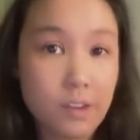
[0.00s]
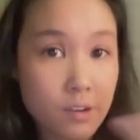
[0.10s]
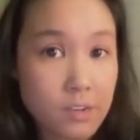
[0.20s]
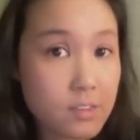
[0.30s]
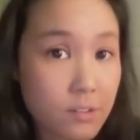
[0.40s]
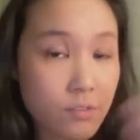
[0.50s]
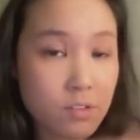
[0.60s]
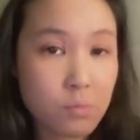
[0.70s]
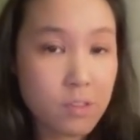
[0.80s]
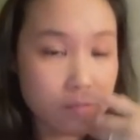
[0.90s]
areas of
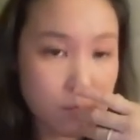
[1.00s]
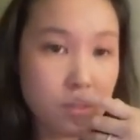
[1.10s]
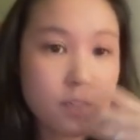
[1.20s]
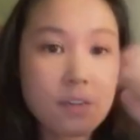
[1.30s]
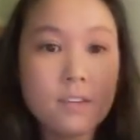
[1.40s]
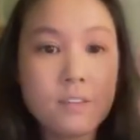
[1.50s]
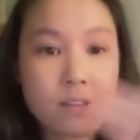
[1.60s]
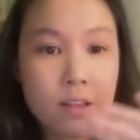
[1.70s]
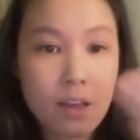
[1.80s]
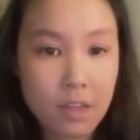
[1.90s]

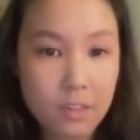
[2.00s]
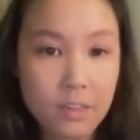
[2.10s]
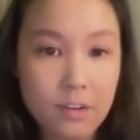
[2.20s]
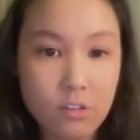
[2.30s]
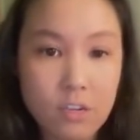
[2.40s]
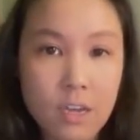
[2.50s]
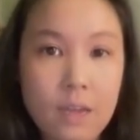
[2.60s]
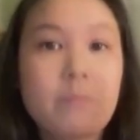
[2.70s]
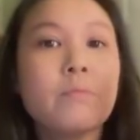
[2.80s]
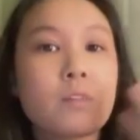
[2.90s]
responsibilities, at a later
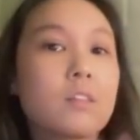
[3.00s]
time.